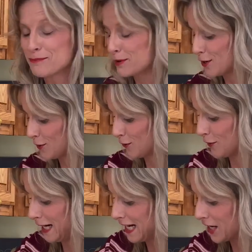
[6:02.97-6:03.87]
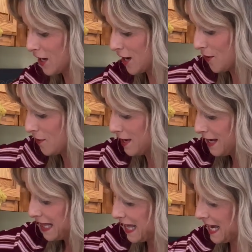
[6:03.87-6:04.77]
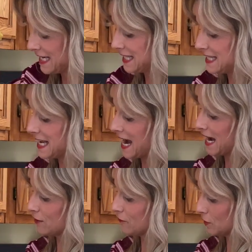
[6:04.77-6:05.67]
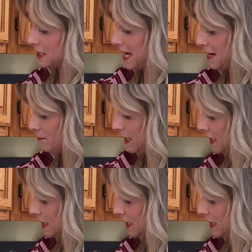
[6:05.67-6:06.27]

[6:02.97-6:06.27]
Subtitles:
up, ready to go, that has sat for 10